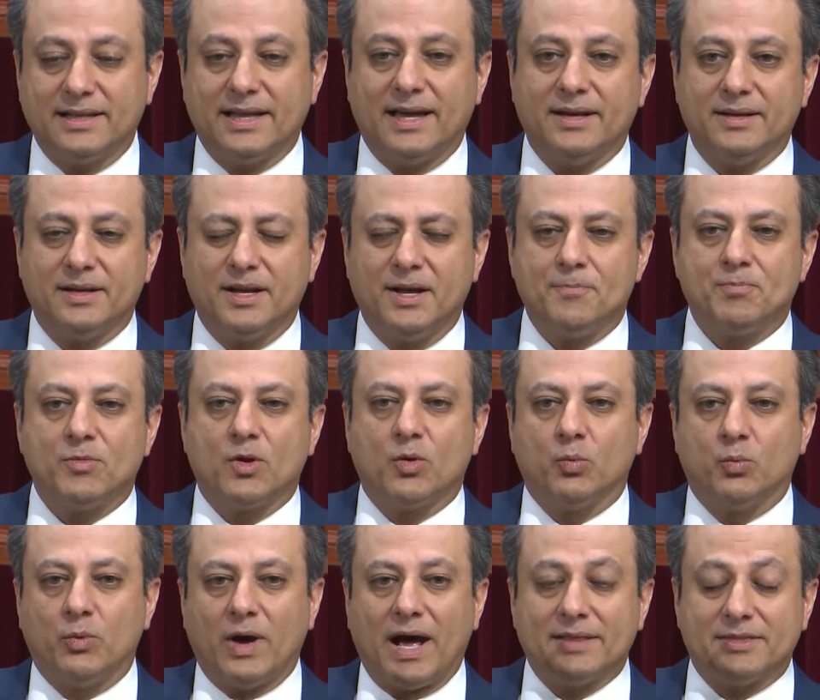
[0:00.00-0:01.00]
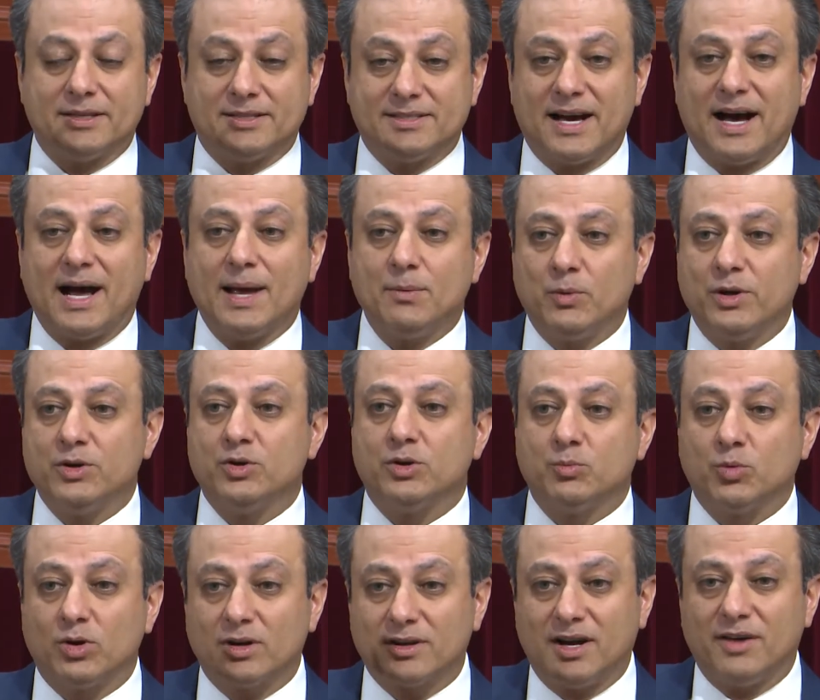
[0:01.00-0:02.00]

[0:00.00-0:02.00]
then, at the time when you're more